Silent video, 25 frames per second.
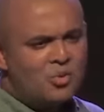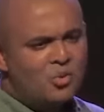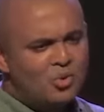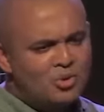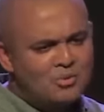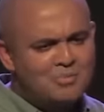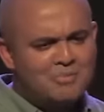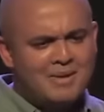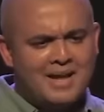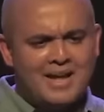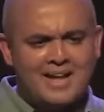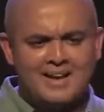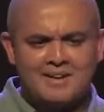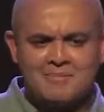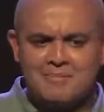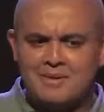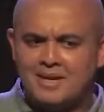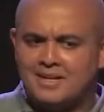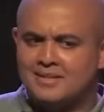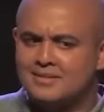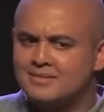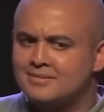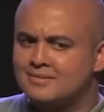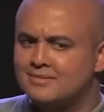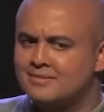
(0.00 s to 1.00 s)
good man,
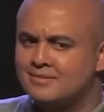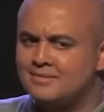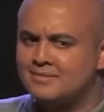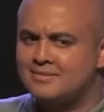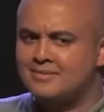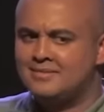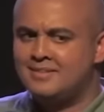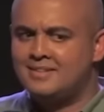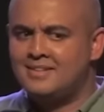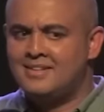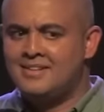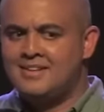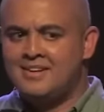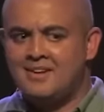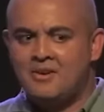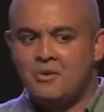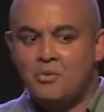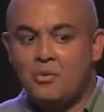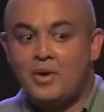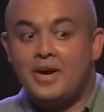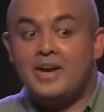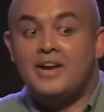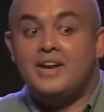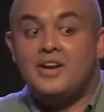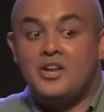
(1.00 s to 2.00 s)
man.
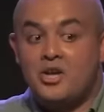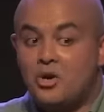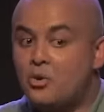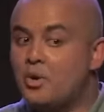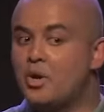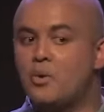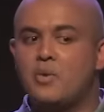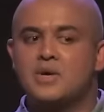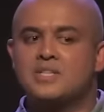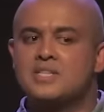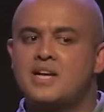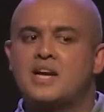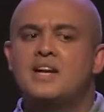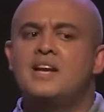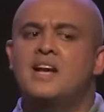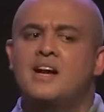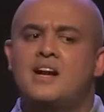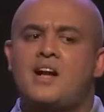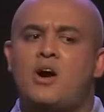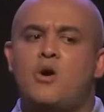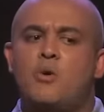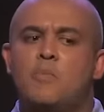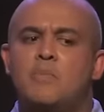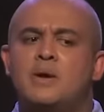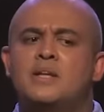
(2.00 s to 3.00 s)
We knew he was
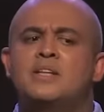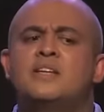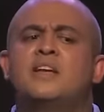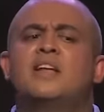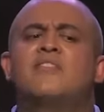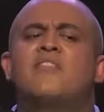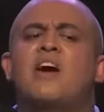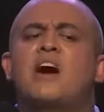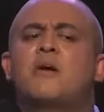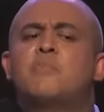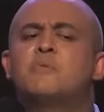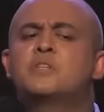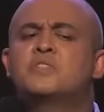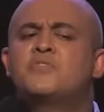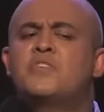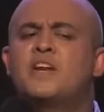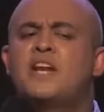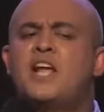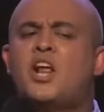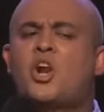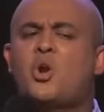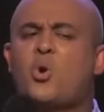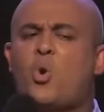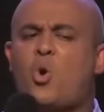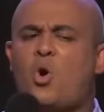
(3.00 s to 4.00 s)
gonna go, man. Yeah, was
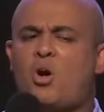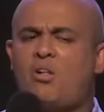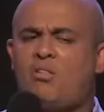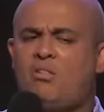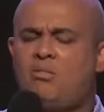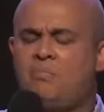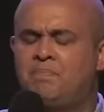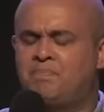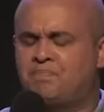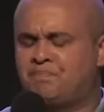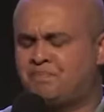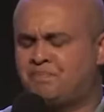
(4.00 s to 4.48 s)
very rochel.